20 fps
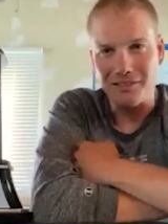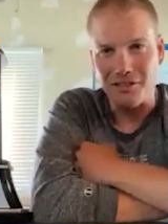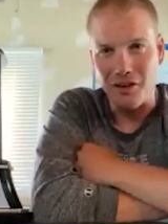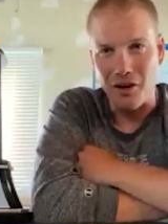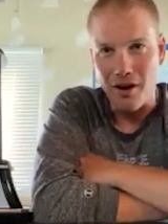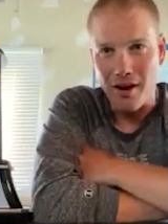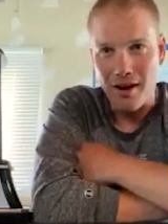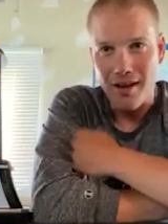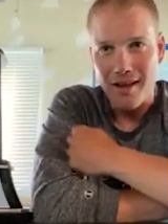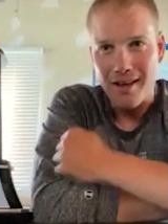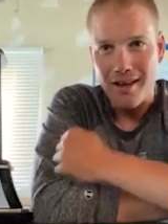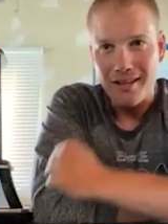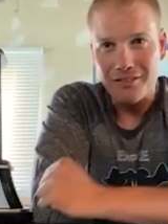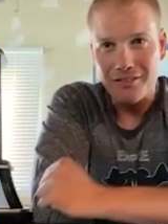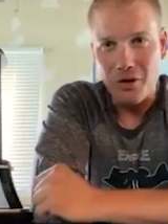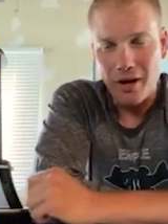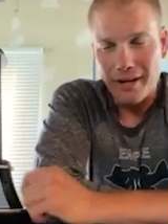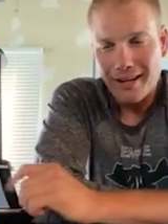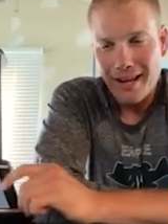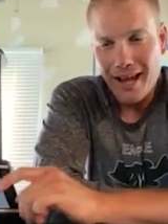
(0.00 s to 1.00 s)
so
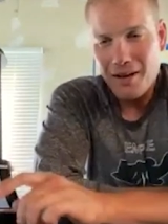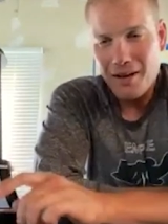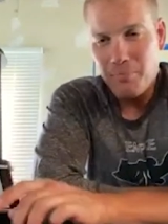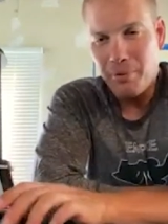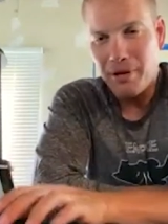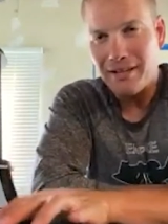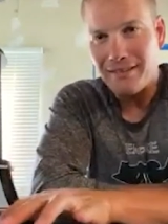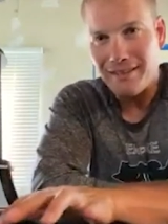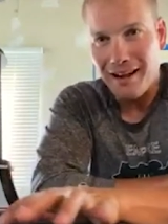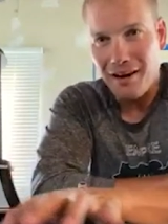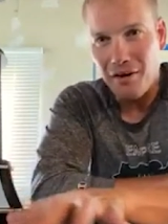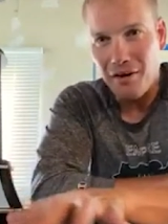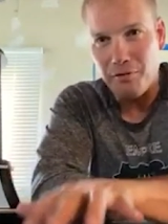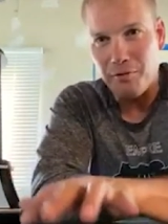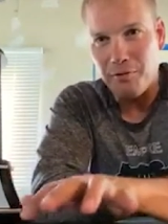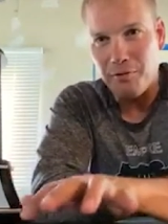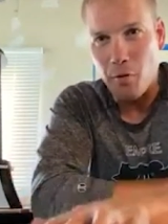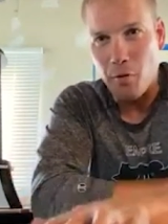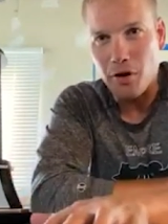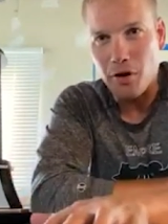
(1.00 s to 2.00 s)
so I kind of picked out
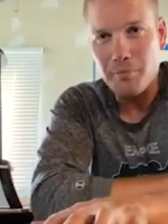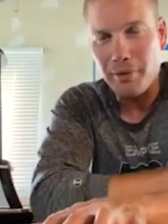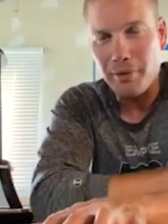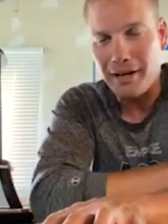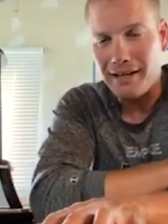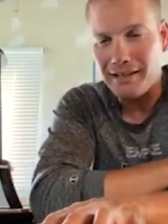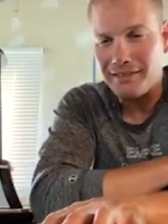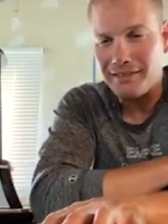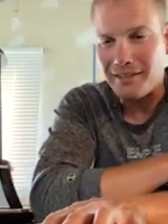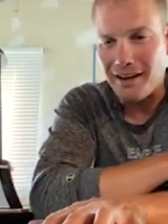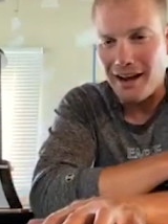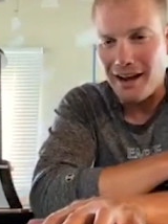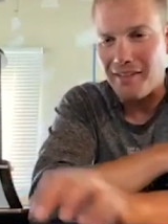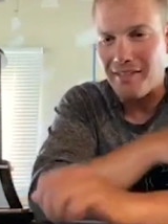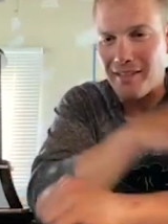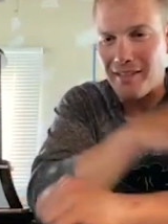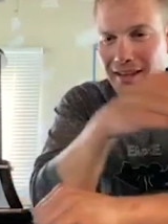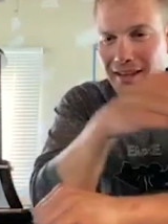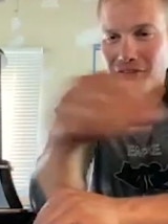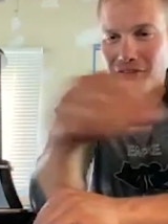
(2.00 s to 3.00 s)
four baits that I
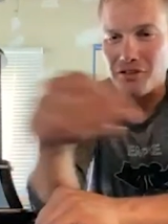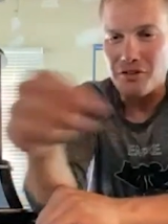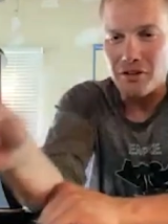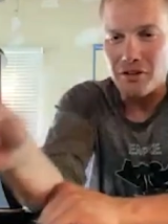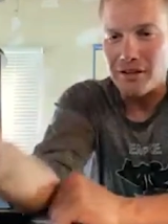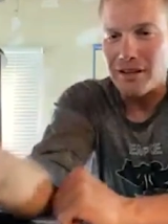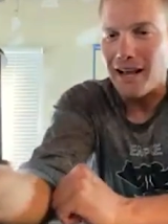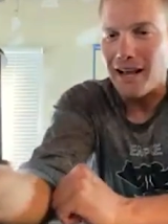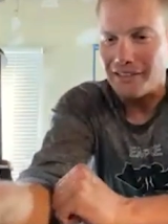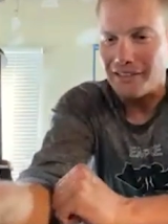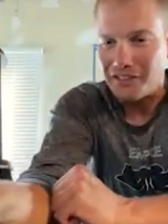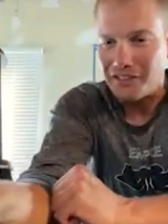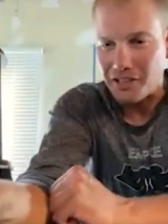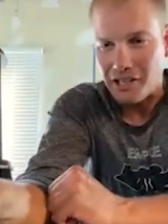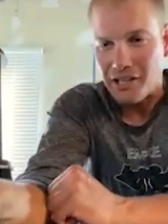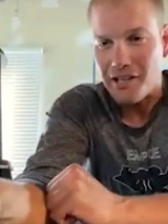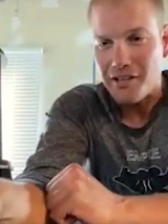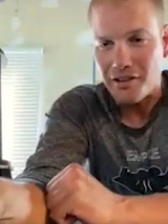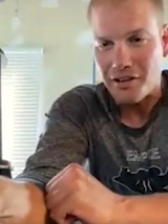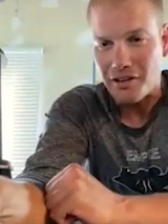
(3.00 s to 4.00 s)
think you could catch
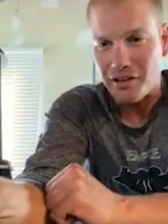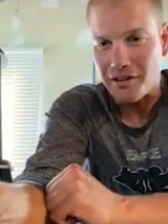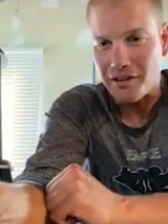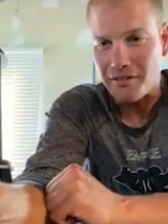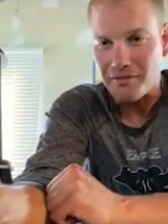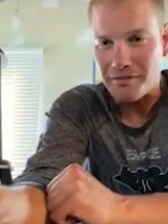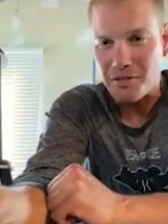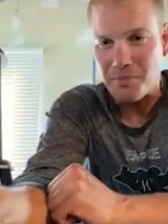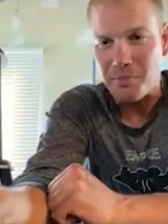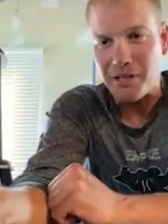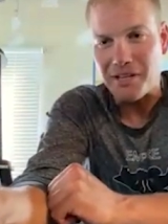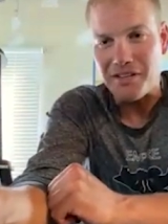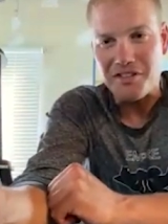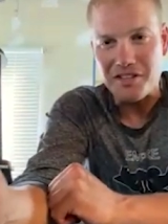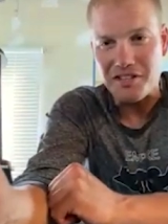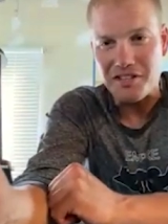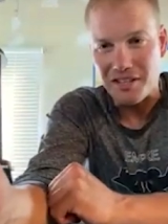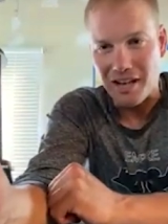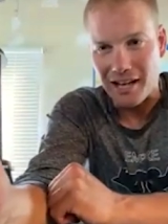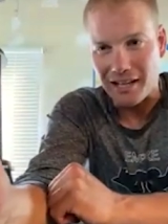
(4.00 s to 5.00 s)
either
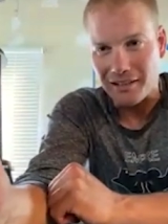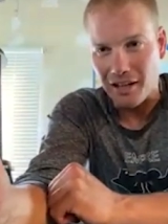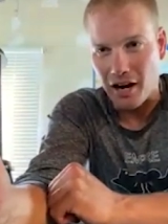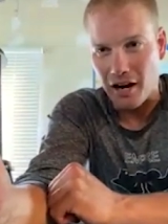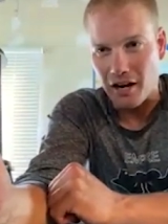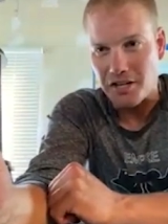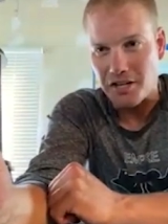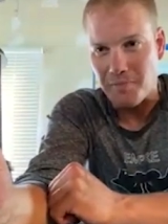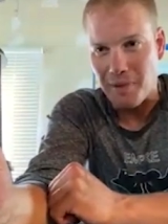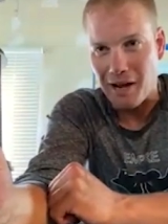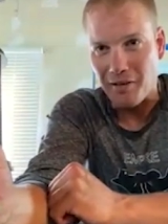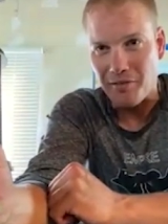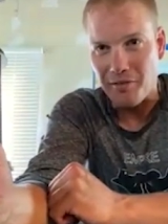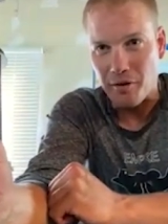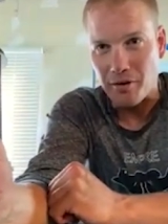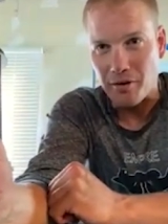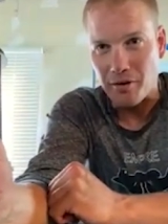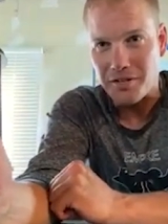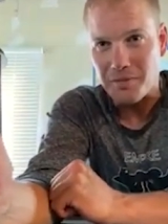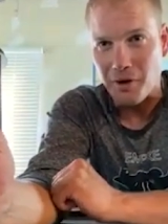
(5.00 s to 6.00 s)
species on, largemouth
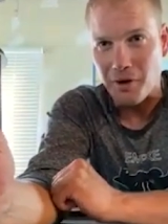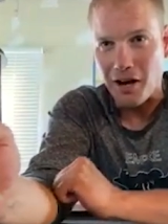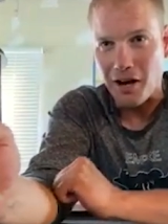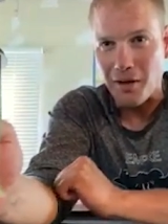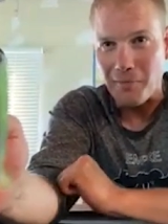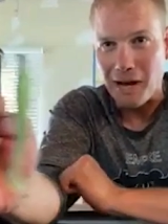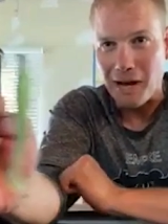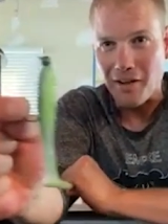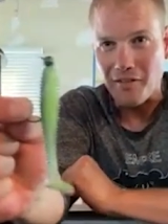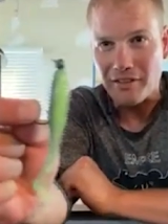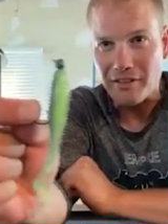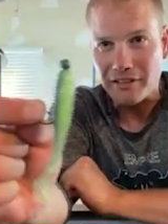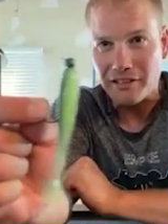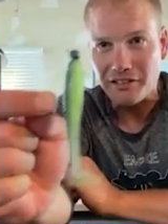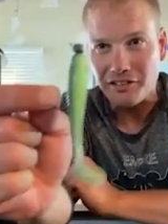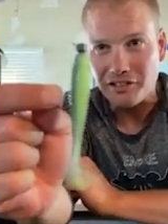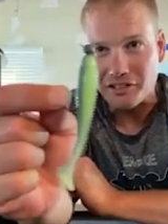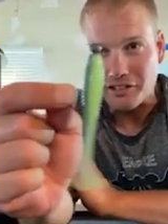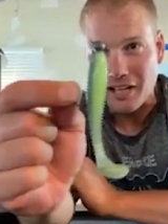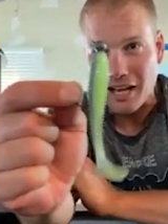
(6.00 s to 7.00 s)
or smallmouth. This is
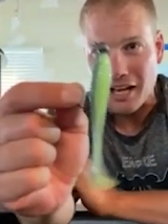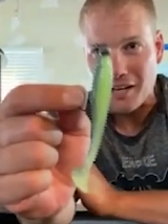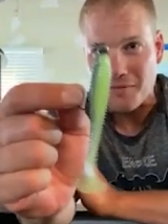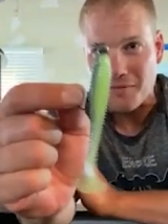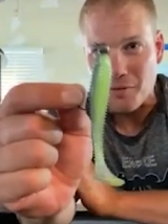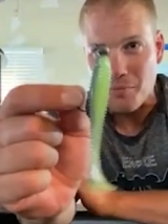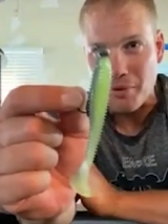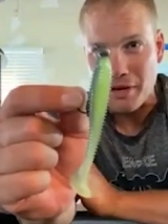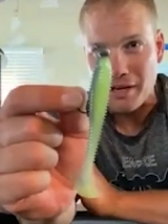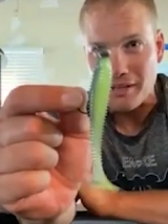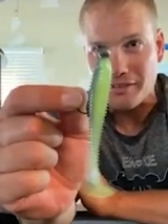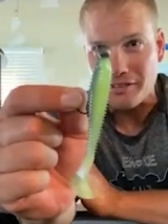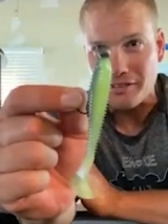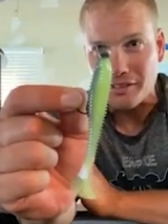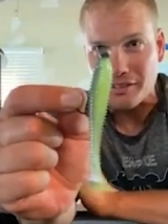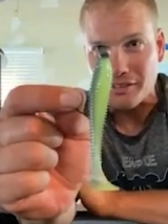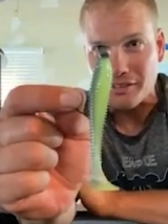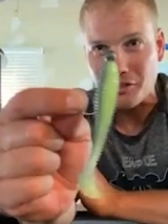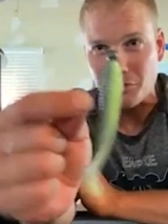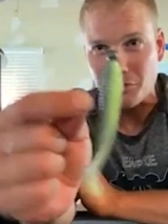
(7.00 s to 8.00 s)
just kind of a
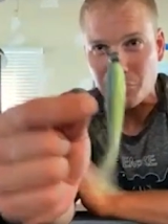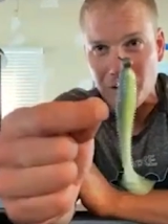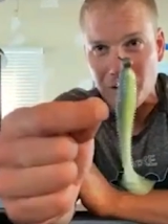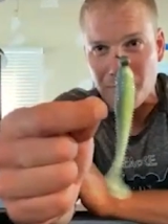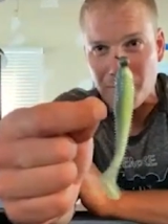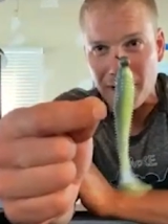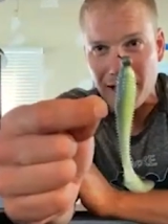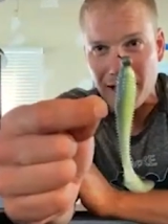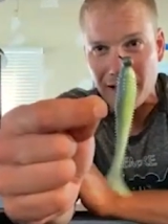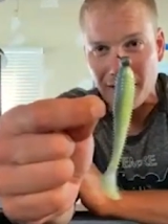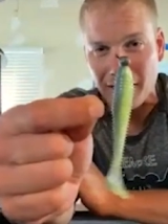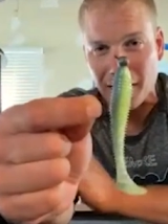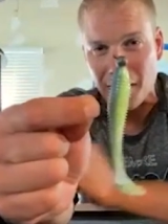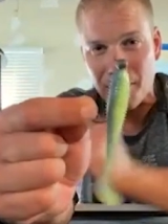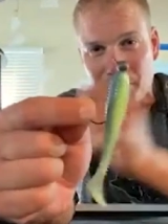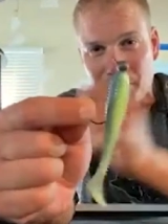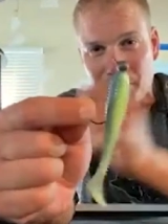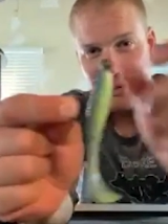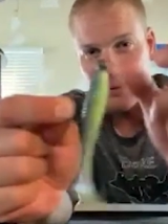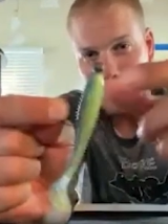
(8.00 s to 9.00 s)
basic swim bait, like a
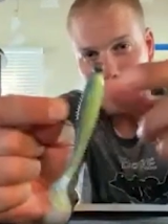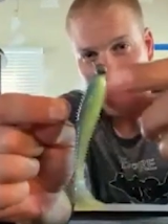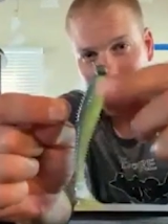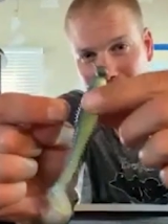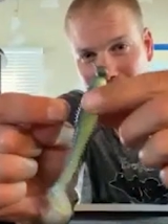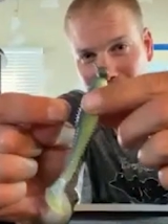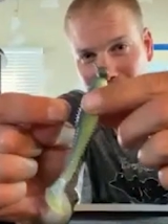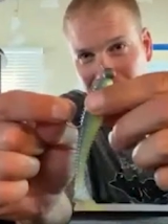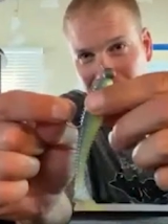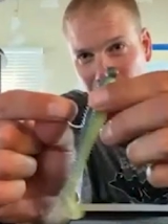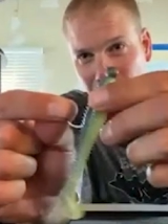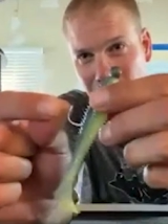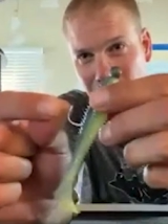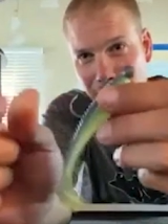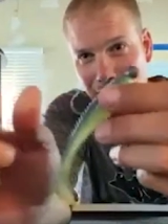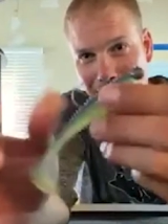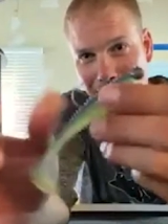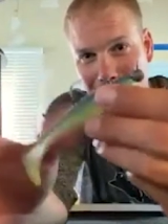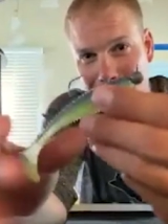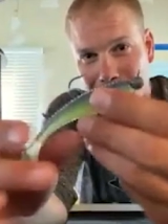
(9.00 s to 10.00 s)
boot tail swim
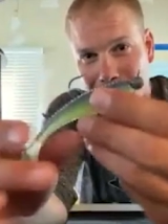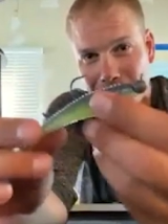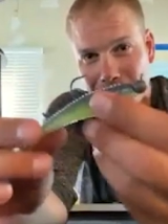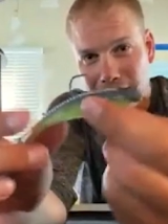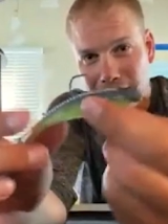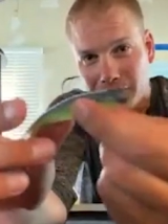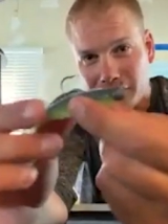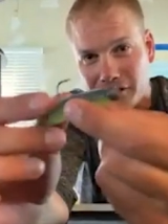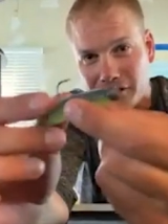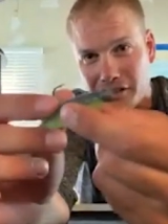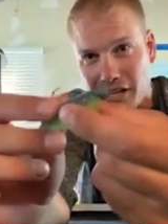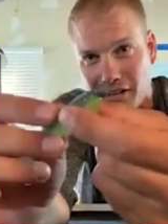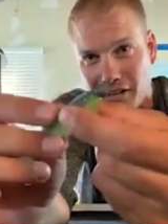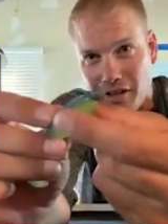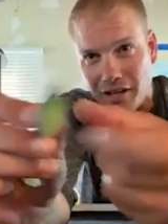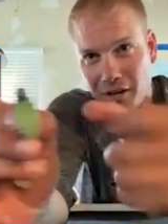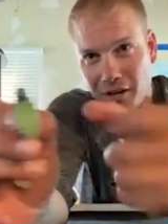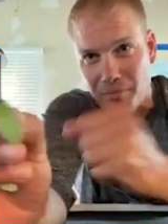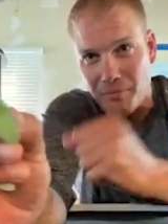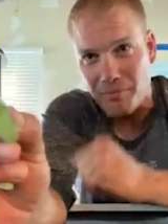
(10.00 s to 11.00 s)
bait just on
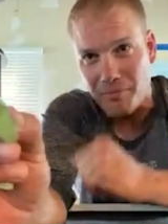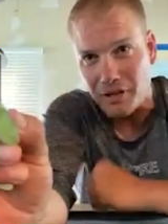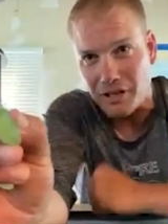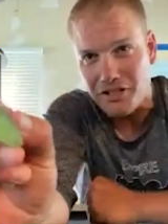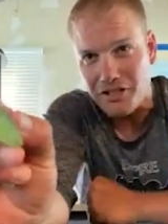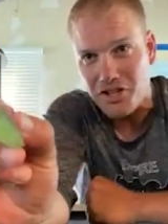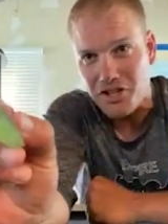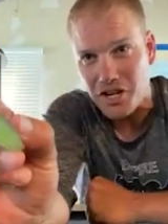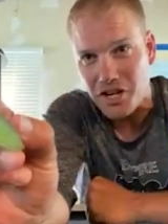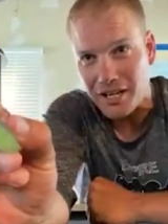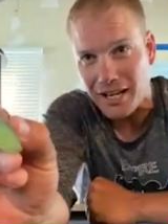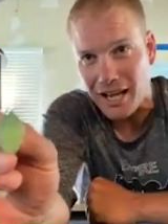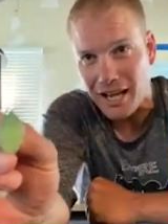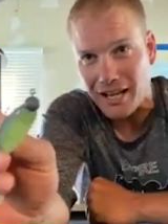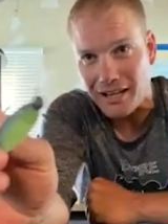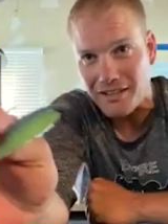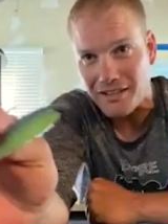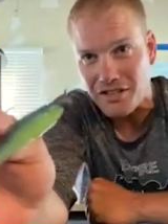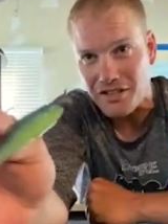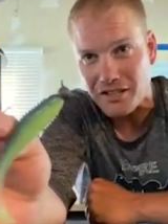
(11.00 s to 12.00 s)
like a, a jig
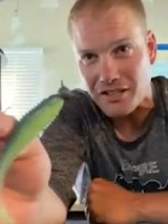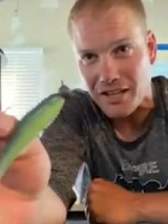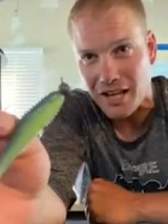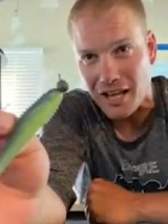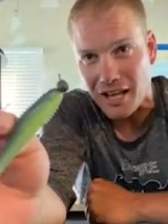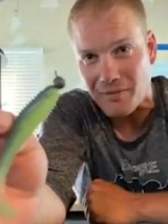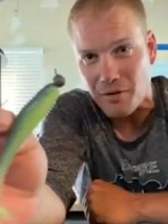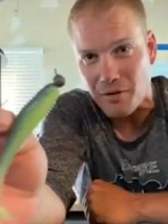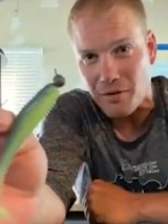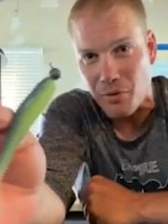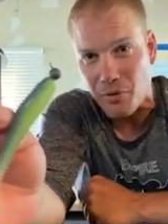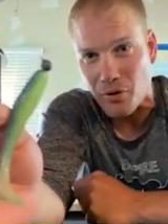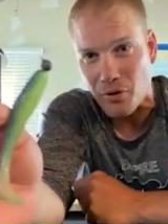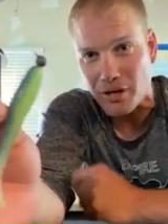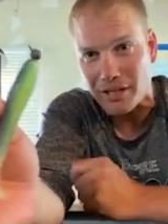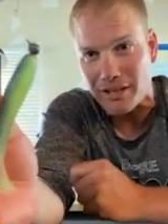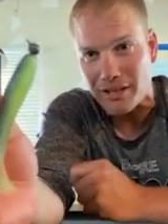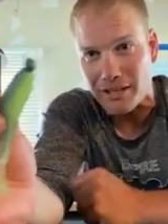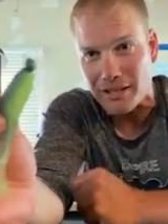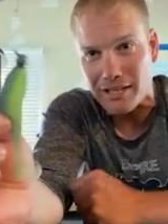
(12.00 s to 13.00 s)
head. It's just kind of a boring
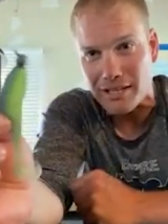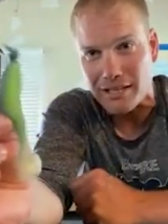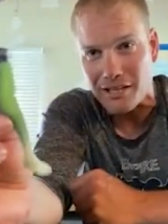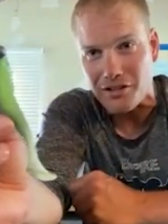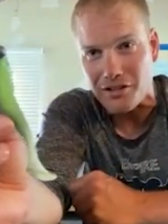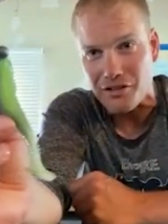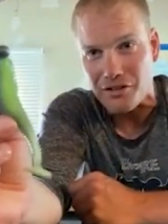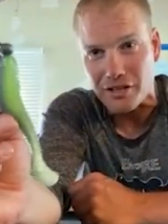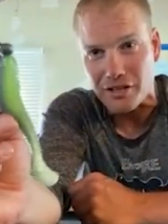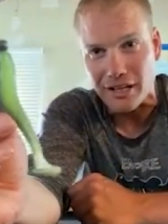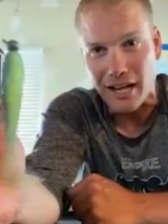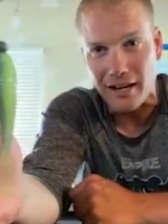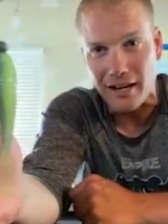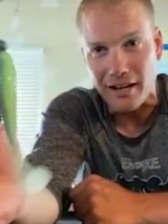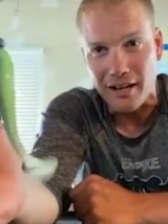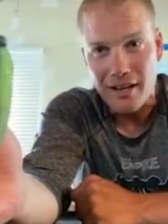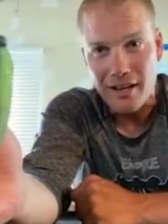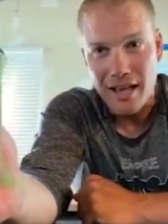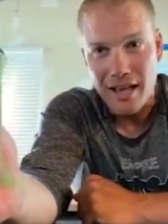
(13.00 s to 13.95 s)
thing that you can kind of